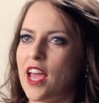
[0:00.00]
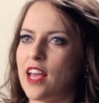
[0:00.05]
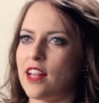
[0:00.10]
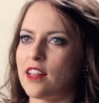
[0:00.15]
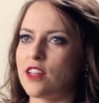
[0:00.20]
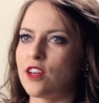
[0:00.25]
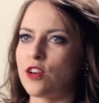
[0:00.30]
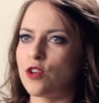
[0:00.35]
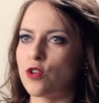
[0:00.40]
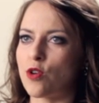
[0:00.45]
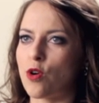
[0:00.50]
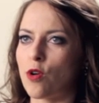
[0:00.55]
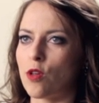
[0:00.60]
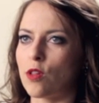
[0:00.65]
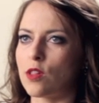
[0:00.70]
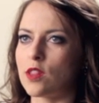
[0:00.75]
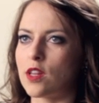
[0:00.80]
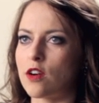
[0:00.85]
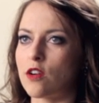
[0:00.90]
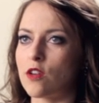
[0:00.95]
And the
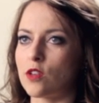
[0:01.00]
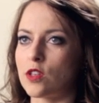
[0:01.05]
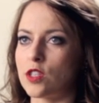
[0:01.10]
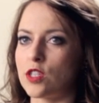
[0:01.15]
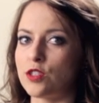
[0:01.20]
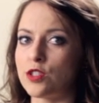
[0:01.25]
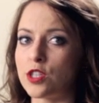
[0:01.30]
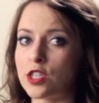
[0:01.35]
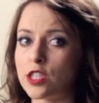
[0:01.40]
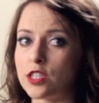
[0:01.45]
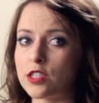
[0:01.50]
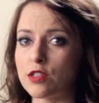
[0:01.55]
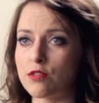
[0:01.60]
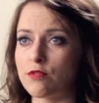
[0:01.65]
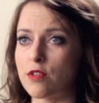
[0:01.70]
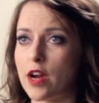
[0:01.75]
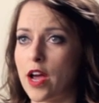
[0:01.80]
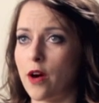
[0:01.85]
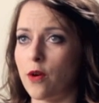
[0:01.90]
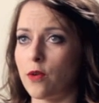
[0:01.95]
girl literally turned
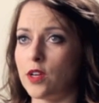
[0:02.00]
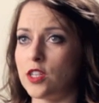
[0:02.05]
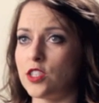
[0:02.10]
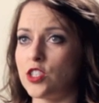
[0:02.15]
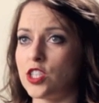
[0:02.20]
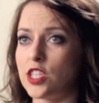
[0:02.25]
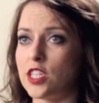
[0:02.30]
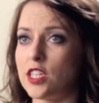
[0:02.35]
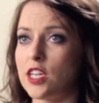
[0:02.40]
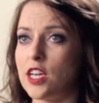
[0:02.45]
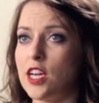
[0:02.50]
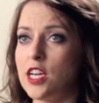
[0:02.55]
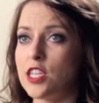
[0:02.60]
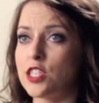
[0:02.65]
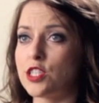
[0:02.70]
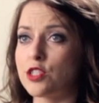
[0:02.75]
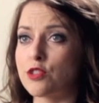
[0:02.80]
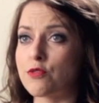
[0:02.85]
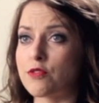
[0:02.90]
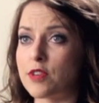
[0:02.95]
around and she
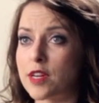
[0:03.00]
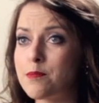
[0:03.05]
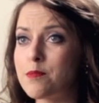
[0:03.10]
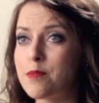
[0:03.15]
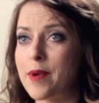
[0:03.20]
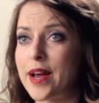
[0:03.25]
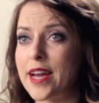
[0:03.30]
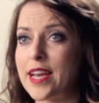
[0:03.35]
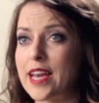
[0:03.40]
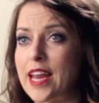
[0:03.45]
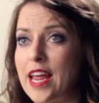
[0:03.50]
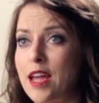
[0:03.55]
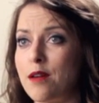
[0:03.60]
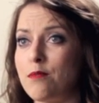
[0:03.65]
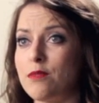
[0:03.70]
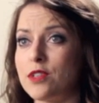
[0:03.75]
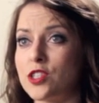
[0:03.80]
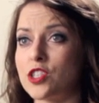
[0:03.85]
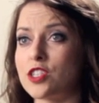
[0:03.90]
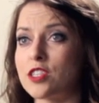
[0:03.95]
screamed my
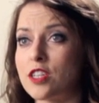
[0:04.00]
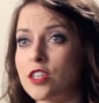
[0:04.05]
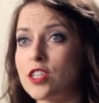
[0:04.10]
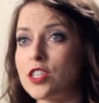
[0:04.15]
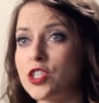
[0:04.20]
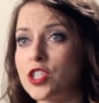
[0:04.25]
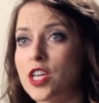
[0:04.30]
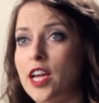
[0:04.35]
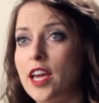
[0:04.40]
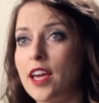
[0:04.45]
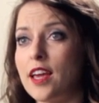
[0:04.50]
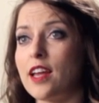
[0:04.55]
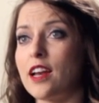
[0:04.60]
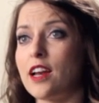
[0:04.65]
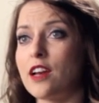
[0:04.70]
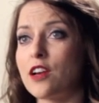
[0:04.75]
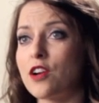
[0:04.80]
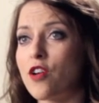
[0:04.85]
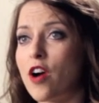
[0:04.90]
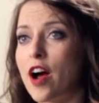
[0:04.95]
name, and she started shaking
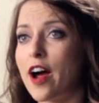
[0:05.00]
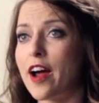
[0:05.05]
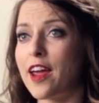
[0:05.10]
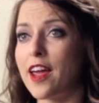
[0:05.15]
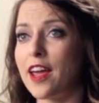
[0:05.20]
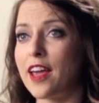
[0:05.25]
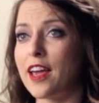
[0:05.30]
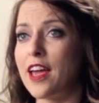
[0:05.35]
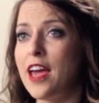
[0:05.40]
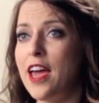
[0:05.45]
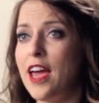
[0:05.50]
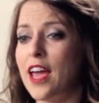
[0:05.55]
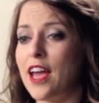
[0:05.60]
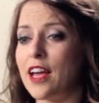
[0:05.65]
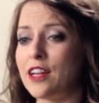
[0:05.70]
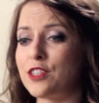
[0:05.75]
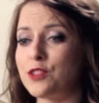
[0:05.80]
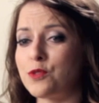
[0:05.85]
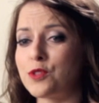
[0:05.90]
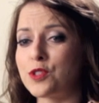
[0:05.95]
and crying.
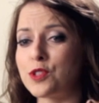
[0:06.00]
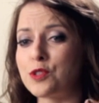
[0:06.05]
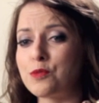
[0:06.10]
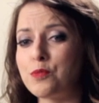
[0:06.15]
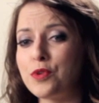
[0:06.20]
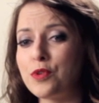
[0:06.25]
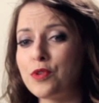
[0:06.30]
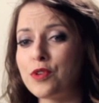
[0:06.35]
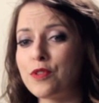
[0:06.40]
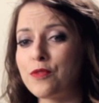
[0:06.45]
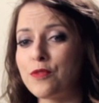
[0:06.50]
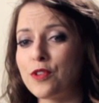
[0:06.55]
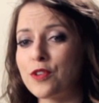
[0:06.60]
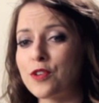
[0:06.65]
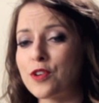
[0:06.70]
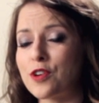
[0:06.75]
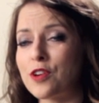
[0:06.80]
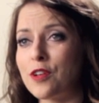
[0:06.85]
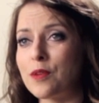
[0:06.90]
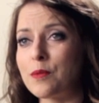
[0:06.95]
And she was this beautiful
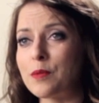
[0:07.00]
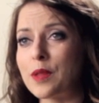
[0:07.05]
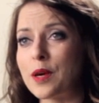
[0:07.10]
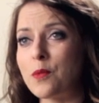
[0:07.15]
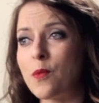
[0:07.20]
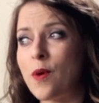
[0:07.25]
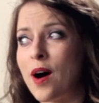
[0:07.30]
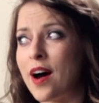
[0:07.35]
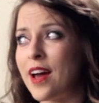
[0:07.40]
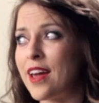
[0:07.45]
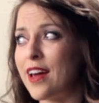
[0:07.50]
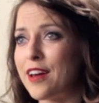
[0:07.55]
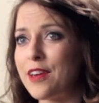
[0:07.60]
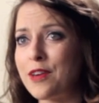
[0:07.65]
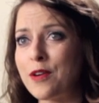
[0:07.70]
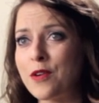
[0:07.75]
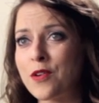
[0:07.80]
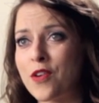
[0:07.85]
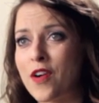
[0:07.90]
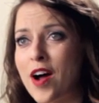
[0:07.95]
girl. I'm like, Why are
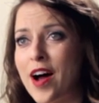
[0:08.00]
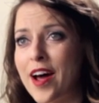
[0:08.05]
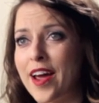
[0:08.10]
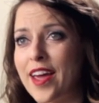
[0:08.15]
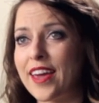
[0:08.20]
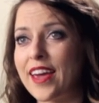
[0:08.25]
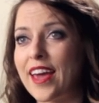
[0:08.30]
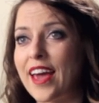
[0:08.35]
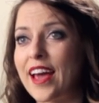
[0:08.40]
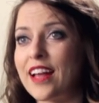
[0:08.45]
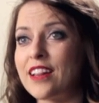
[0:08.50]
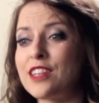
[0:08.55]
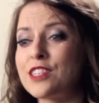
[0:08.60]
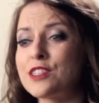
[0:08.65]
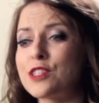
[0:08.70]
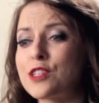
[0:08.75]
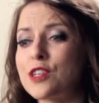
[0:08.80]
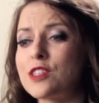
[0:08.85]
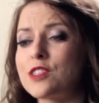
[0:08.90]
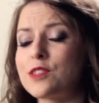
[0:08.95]
you crying? And
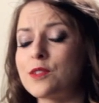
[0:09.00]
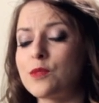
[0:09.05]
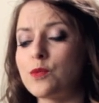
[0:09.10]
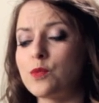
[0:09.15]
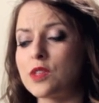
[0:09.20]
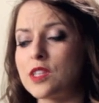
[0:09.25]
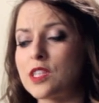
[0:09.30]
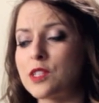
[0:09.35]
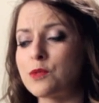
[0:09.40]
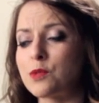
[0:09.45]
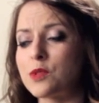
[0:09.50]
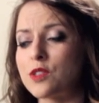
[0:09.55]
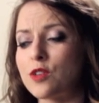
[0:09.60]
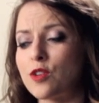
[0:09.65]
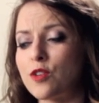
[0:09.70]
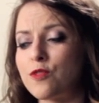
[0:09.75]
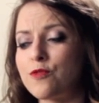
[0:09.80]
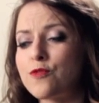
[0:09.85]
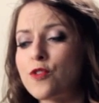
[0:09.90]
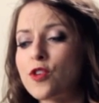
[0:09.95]
this was, this was
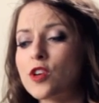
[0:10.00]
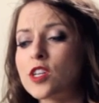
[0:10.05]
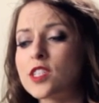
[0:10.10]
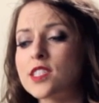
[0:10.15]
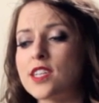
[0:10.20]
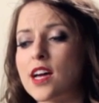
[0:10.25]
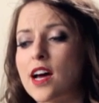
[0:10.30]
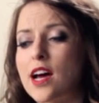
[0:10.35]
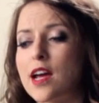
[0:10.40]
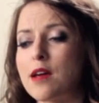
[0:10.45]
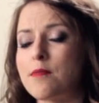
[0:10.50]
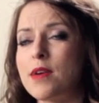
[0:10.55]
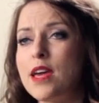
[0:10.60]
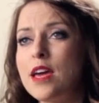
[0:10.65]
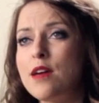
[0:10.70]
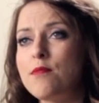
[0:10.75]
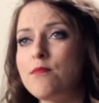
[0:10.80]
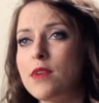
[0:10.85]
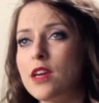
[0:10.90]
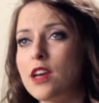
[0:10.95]
her first time
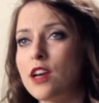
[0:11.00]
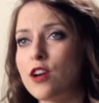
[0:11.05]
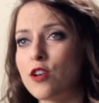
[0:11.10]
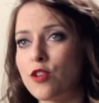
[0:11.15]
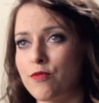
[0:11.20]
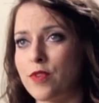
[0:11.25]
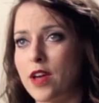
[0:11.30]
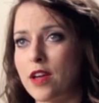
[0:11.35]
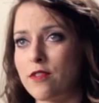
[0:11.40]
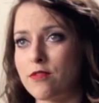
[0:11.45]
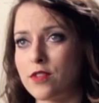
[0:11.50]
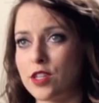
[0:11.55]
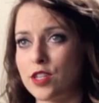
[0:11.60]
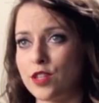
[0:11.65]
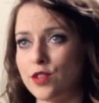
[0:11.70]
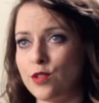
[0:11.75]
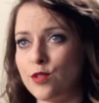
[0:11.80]
meeting her favorite